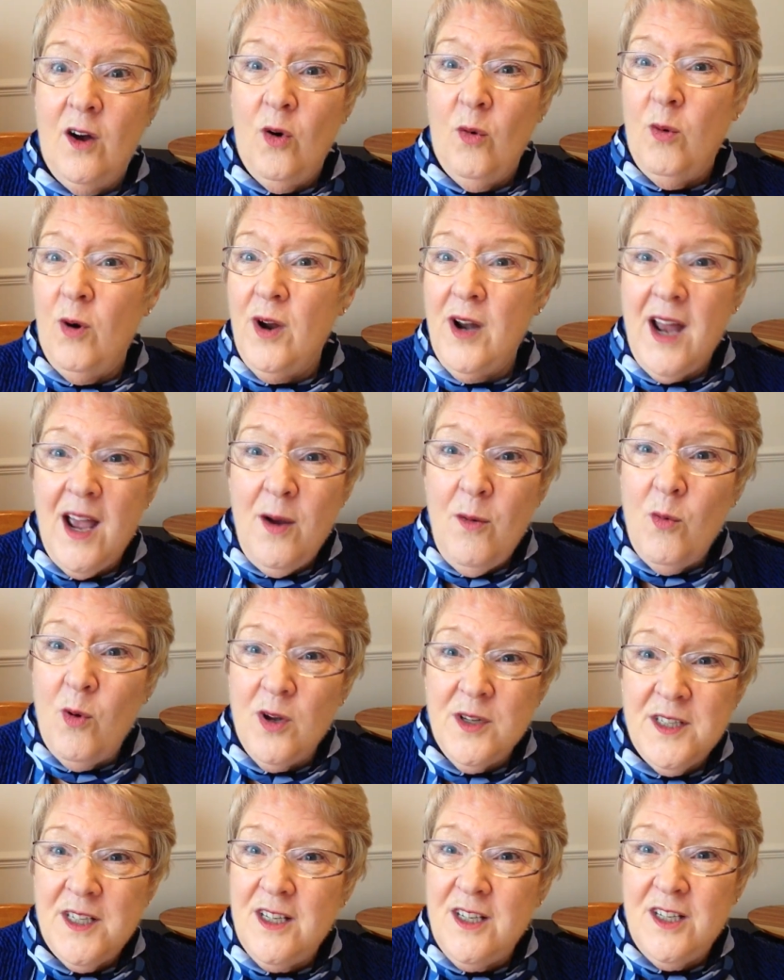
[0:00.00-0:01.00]
What I
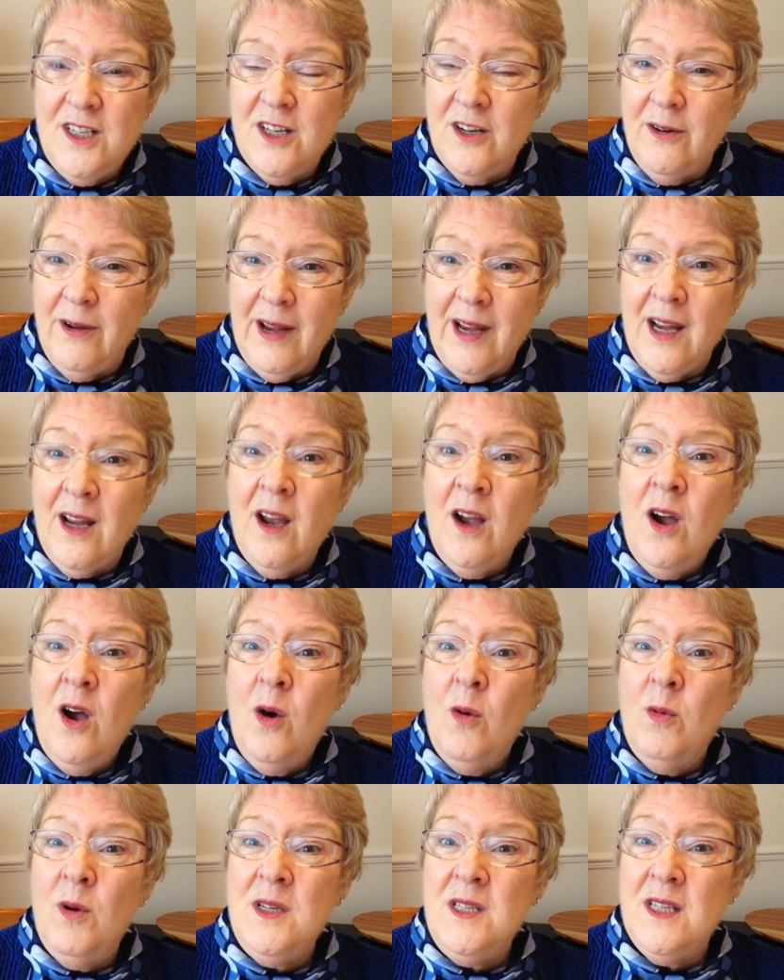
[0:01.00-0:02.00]
wasn't doing
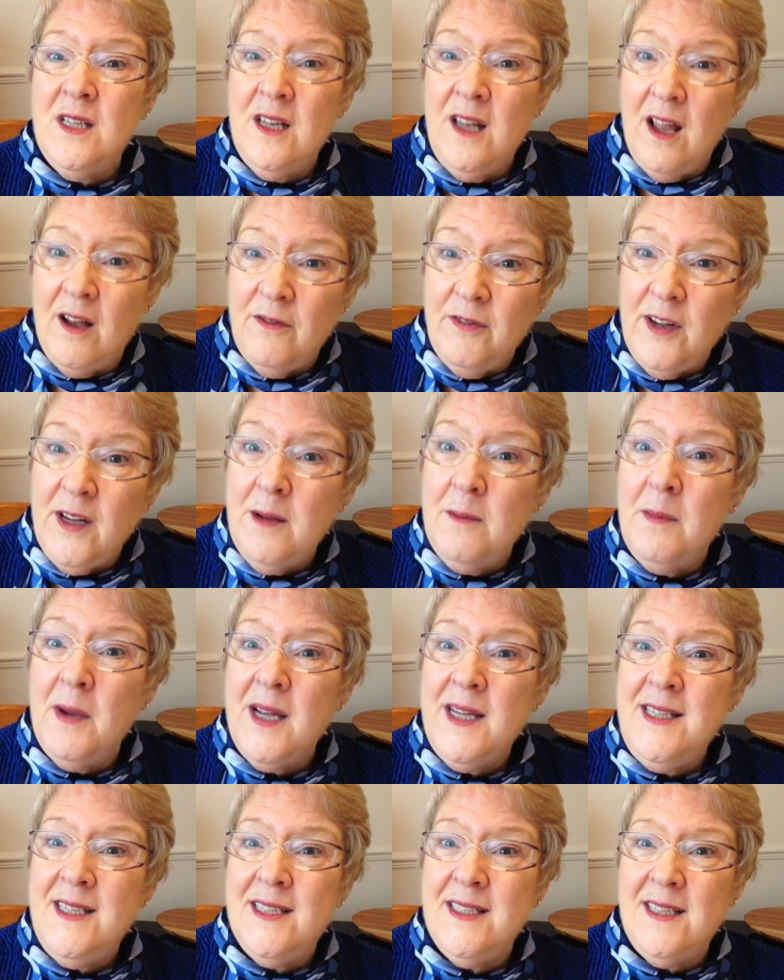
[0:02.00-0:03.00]
was loving
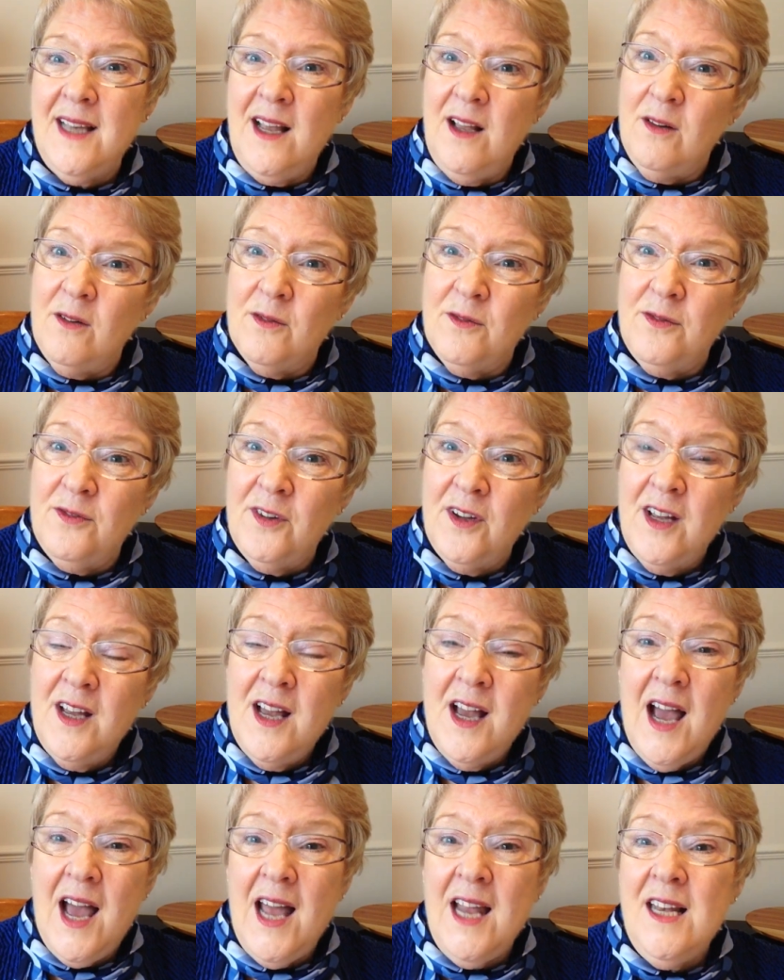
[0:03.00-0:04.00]
myself
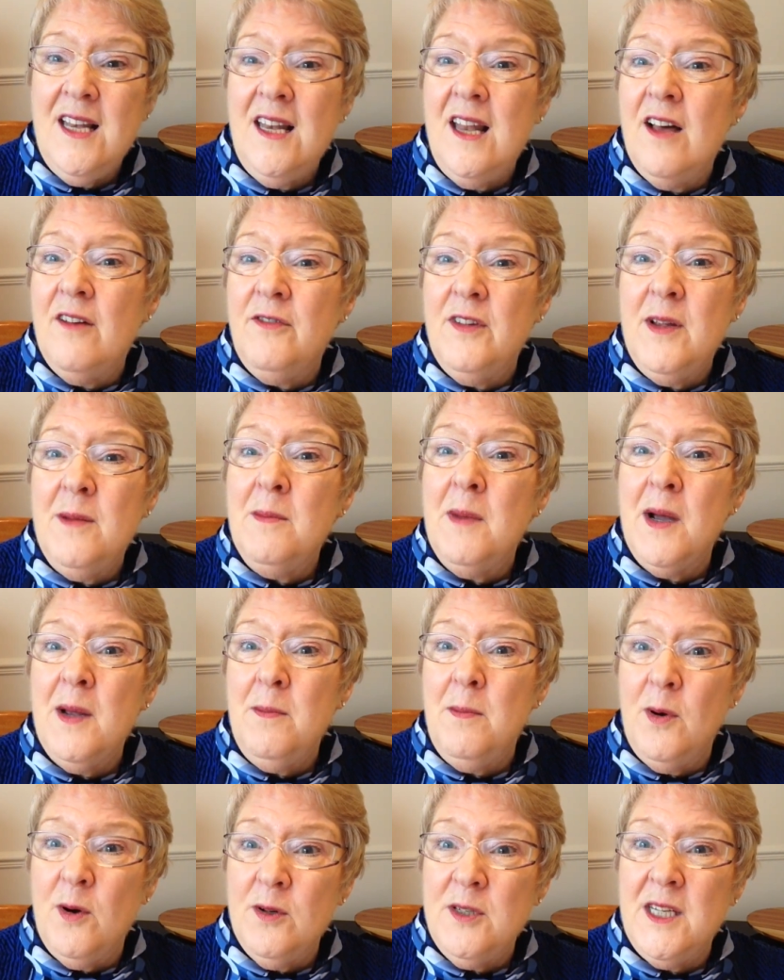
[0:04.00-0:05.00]
and loving my
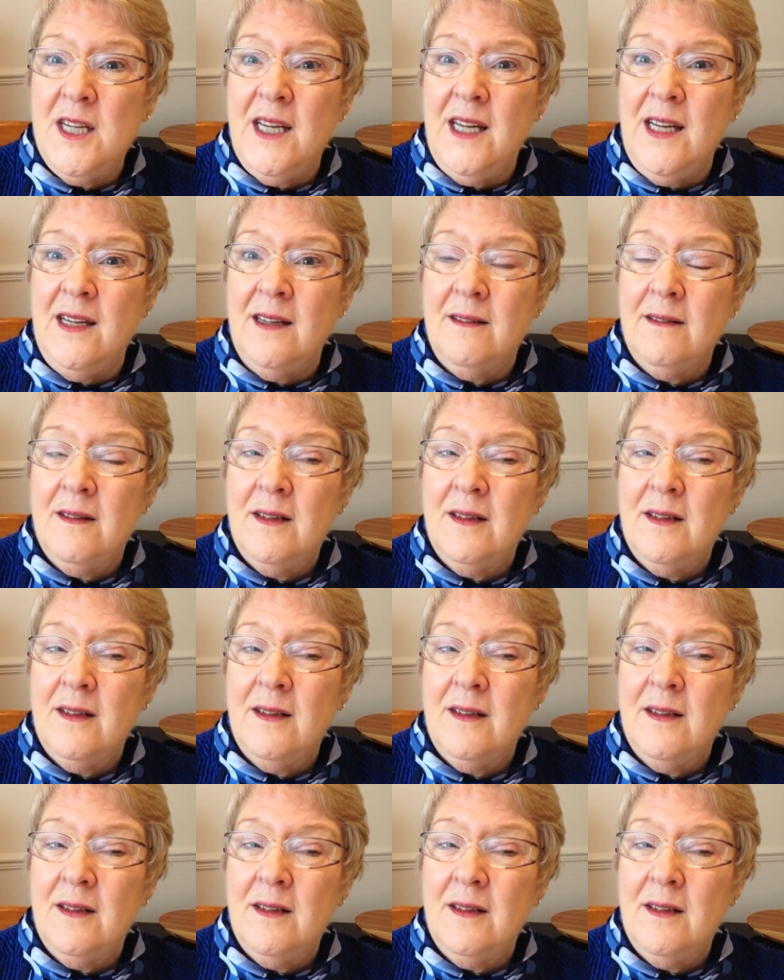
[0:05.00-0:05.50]
body.